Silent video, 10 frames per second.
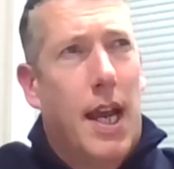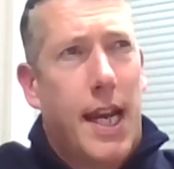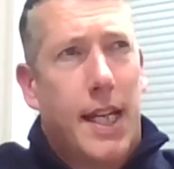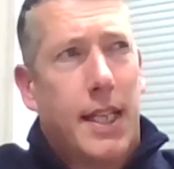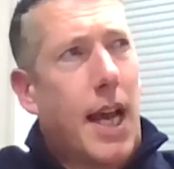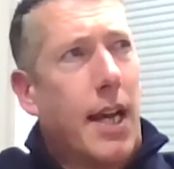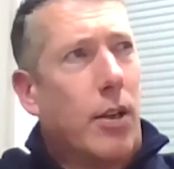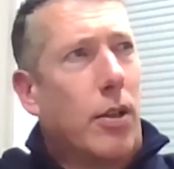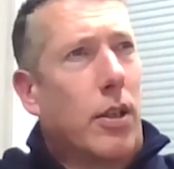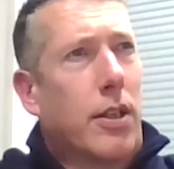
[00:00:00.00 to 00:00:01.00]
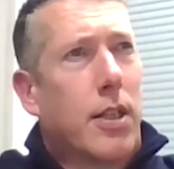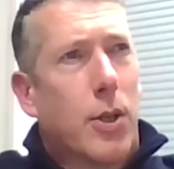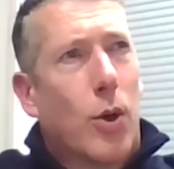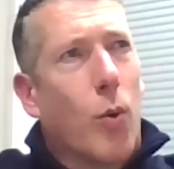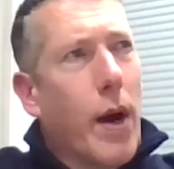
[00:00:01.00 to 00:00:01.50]
it entails
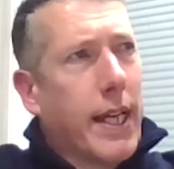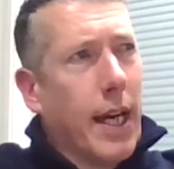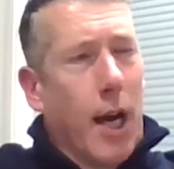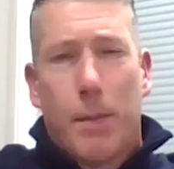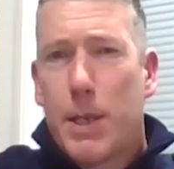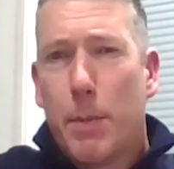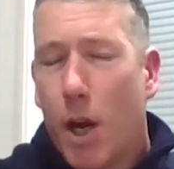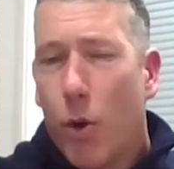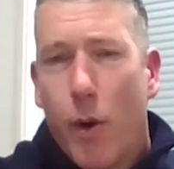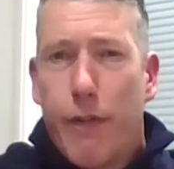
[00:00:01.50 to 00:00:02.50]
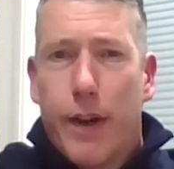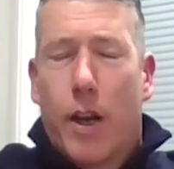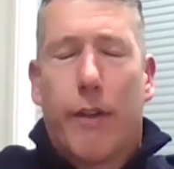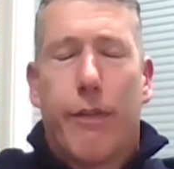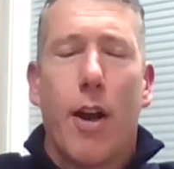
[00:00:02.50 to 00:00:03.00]
sort of waking up something horrific
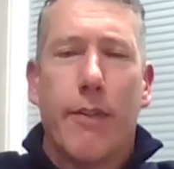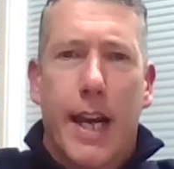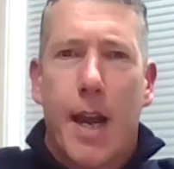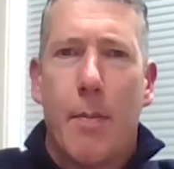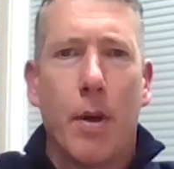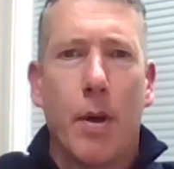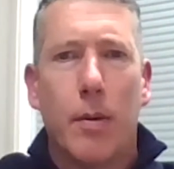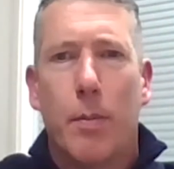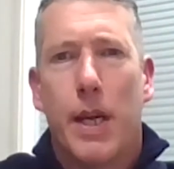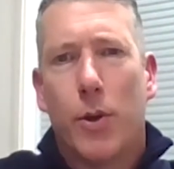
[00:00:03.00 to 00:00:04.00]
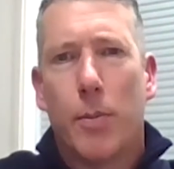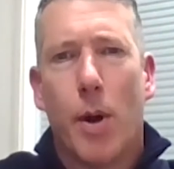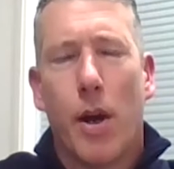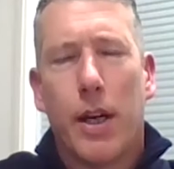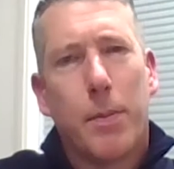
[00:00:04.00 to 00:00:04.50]
like 5 a.m, being on the
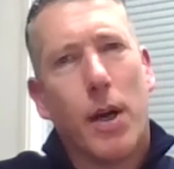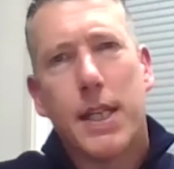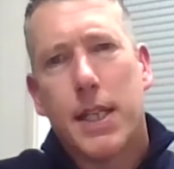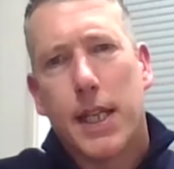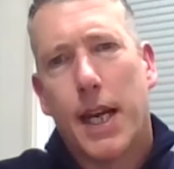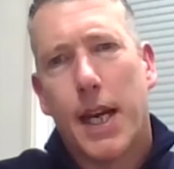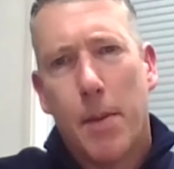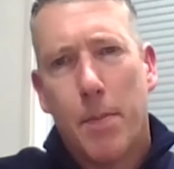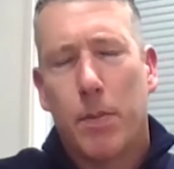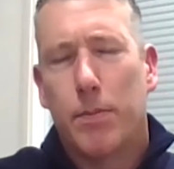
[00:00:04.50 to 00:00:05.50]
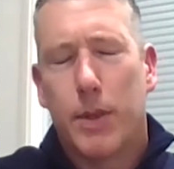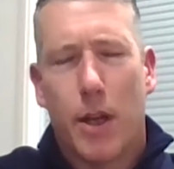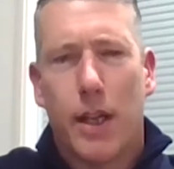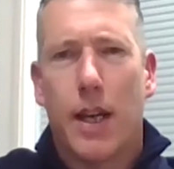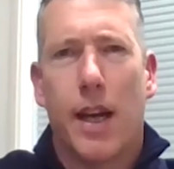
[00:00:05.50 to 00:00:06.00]
bike by 6 a.m,
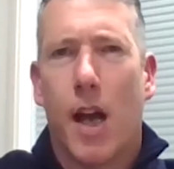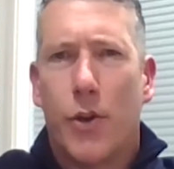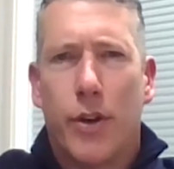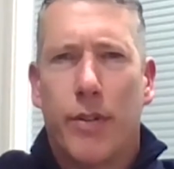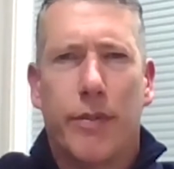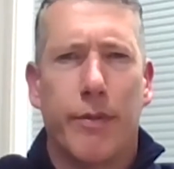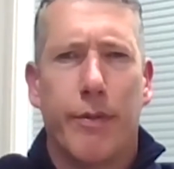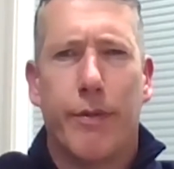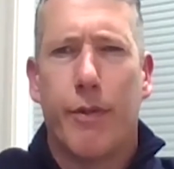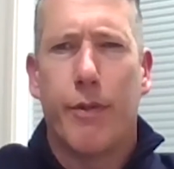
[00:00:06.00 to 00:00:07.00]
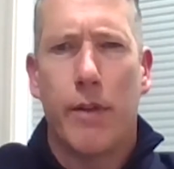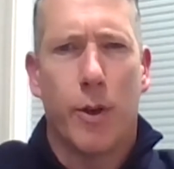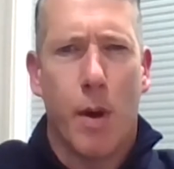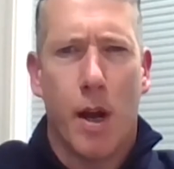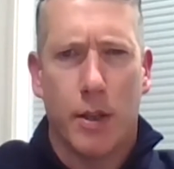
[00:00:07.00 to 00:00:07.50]
cycling 105
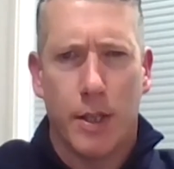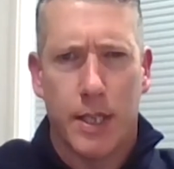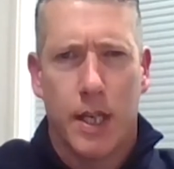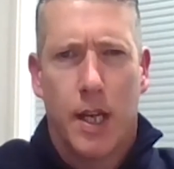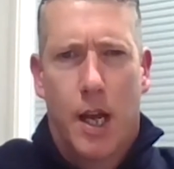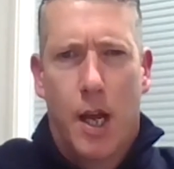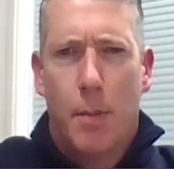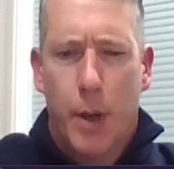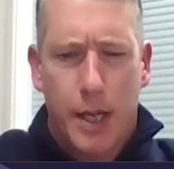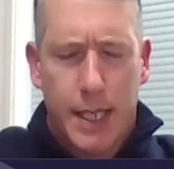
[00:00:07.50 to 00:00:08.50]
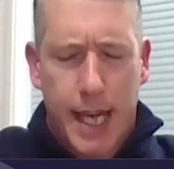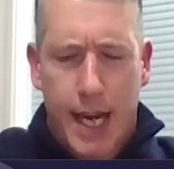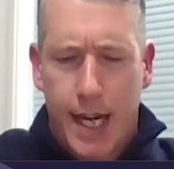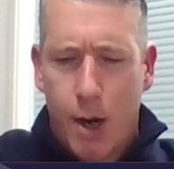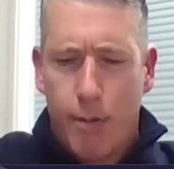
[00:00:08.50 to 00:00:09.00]
odd miles per
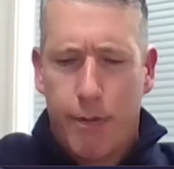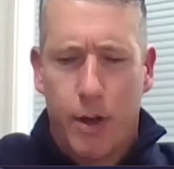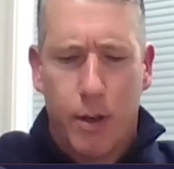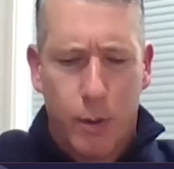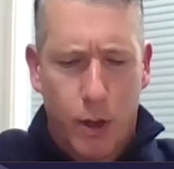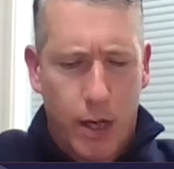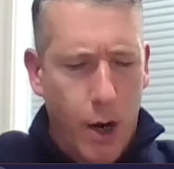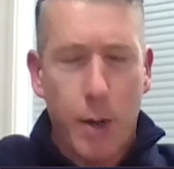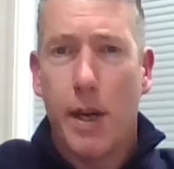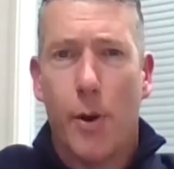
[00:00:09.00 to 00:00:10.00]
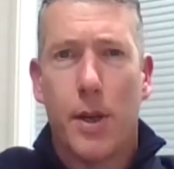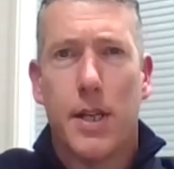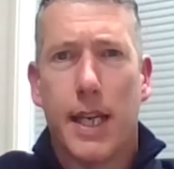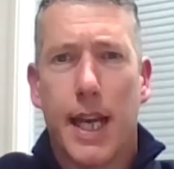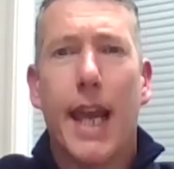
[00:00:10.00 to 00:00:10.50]
day over what can only be known
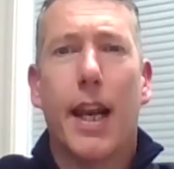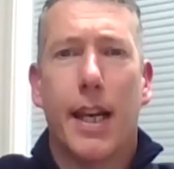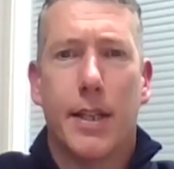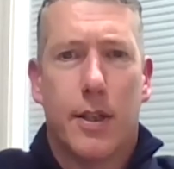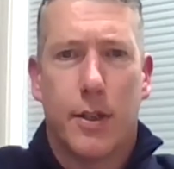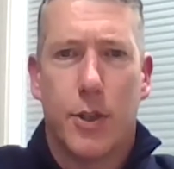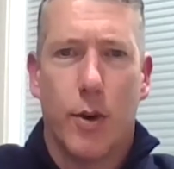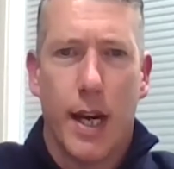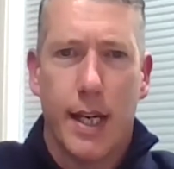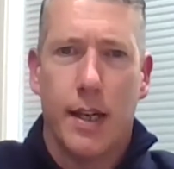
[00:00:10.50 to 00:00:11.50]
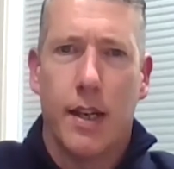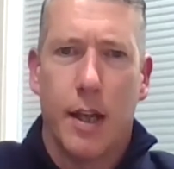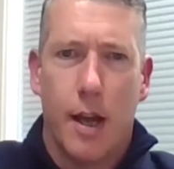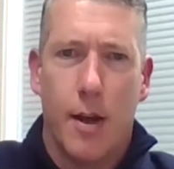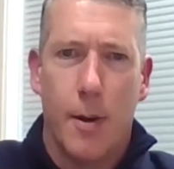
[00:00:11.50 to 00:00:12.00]
as the hilliest terrain
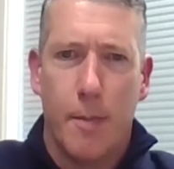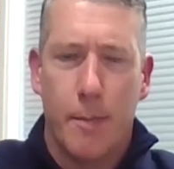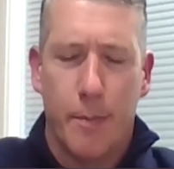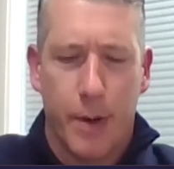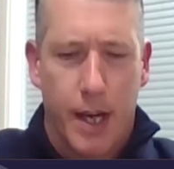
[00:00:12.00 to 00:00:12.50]
in